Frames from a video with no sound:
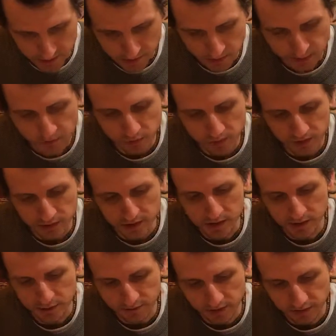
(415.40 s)
the devotee is
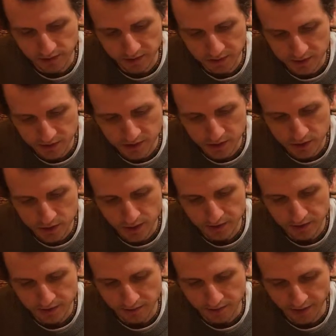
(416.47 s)
eternally
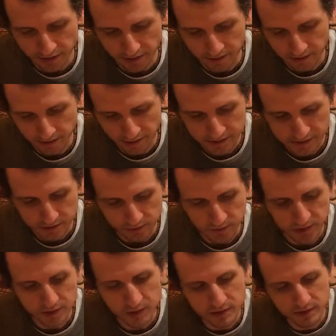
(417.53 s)
situated there, as
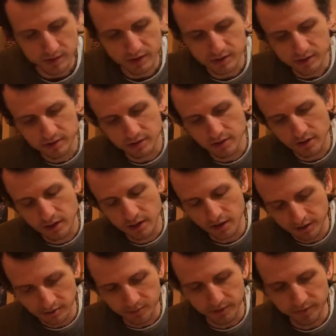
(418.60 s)
already discussed
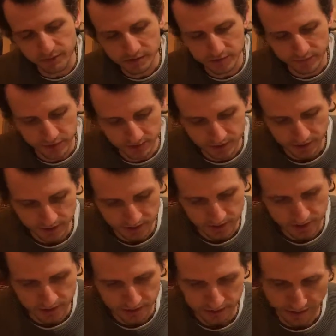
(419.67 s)
in the previous verse.
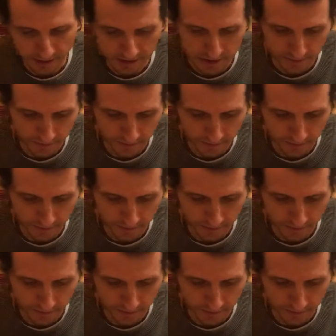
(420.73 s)
Text